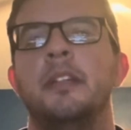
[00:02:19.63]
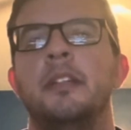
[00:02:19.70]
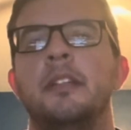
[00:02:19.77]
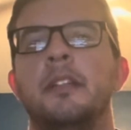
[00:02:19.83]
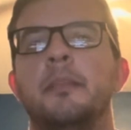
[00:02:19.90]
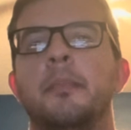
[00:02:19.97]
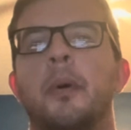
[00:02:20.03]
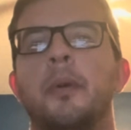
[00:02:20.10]

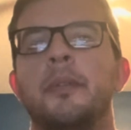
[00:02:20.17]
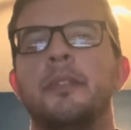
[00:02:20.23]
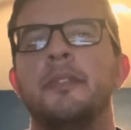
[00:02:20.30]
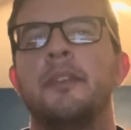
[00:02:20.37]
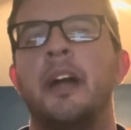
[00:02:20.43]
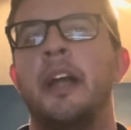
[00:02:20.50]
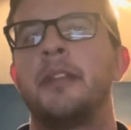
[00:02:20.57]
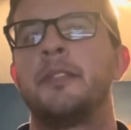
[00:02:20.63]
The moles of
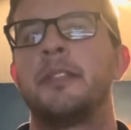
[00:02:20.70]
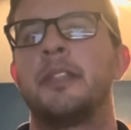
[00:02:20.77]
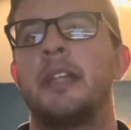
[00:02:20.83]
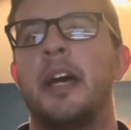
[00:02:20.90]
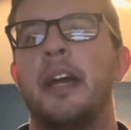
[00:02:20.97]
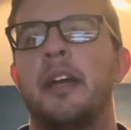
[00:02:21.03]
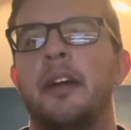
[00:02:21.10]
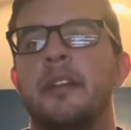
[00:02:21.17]
hydrogen
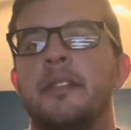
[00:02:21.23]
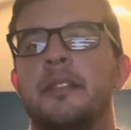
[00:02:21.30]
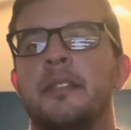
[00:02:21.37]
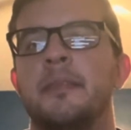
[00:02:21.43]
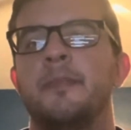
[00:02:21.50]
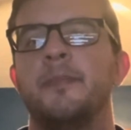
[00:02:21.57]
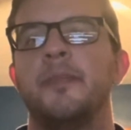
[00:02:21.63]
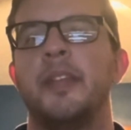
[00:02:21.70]

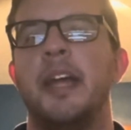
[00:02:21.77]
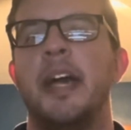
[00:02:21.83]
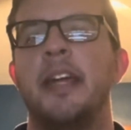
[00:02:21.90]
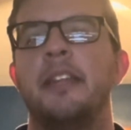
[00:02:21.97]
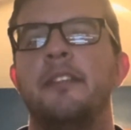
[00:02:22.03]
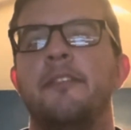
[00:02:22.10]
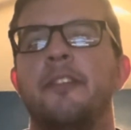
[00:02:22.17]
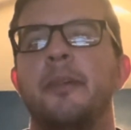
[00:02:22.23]
ions
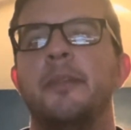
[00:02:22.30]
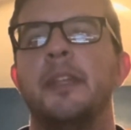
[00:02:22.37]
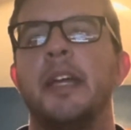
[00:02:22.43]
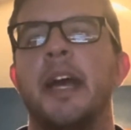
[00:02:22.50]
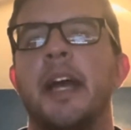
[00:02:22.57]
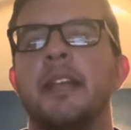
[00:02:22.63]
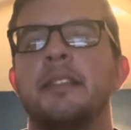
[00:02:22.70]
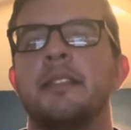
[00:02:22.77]
added from the
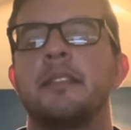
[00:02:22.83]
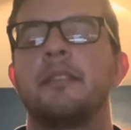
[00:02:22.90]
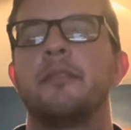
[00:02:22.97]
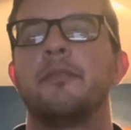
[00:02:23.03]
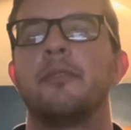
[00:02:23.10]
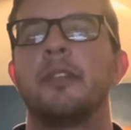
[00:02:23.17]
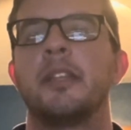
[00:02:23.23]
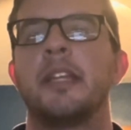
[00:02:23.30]
acid
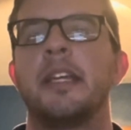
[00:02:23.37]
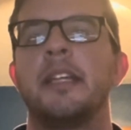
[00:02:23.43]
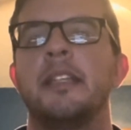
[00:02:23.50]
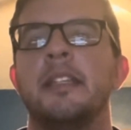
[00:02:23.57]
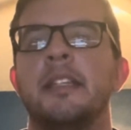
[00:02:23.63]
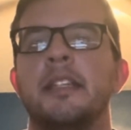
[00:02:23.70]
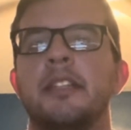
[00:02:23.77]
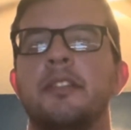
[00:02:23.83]
relate
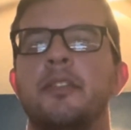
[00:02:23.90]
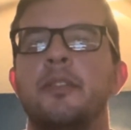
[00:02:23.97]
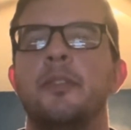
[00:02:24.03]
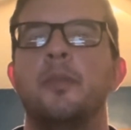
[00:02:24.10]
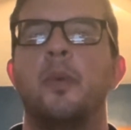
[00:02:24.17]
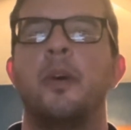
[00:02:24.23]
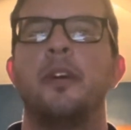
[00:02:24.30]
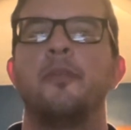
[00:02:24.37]
in a
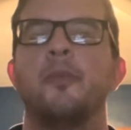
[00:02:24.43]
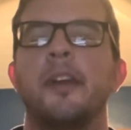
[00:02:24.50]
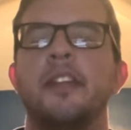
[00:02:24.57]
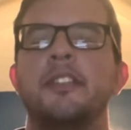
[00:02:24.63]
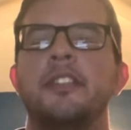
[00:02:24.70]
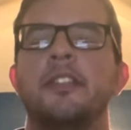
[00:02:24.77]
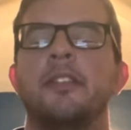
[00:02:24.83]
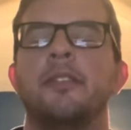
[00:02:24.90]
2-to-1
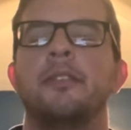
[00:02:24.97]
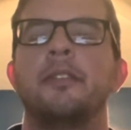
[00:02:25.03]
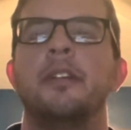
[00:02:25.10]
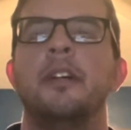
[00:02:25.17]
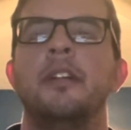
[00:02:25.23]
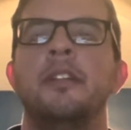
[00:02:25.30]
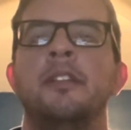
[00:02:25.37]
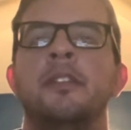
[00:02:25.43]
ratio
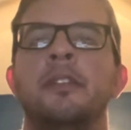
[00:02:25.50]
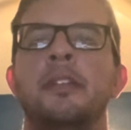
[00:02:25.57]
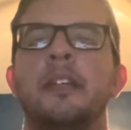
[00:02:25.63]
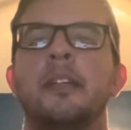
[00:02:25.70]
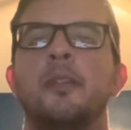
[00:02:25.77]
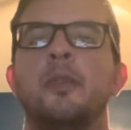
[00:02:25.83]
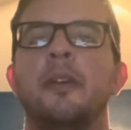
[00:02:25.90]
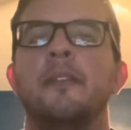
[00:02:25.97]
to the
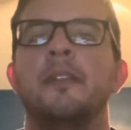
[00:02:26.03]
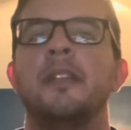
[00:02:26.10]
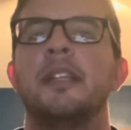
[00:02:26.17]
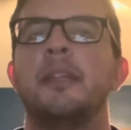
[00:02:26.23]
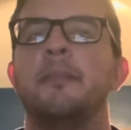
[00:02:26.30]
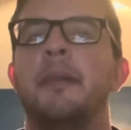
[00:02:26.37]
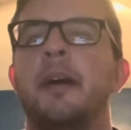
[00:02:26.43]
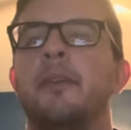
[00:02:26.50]
equivalent
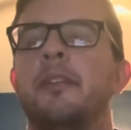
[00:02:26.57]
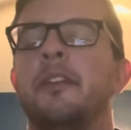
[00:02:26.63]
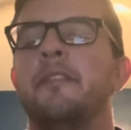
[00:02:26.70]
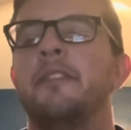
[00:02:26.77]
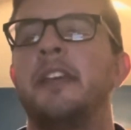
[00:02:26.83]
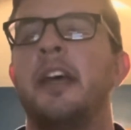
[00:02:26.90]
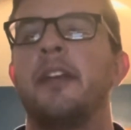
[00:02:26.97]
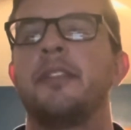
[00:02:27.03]
amount
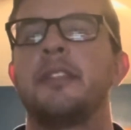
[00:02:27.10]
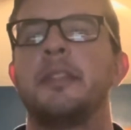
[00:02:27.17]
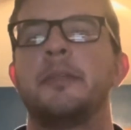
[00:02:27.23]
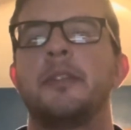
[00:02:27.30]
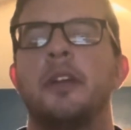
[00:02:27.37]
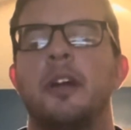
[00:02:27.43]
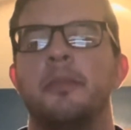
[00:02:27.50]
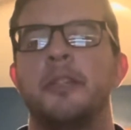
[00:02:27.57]
of calcium
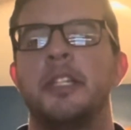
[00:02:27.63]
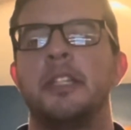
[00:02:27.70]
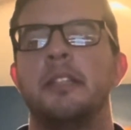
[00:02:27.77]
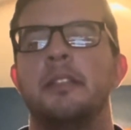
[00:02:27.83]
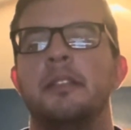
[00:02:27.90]
carbonate.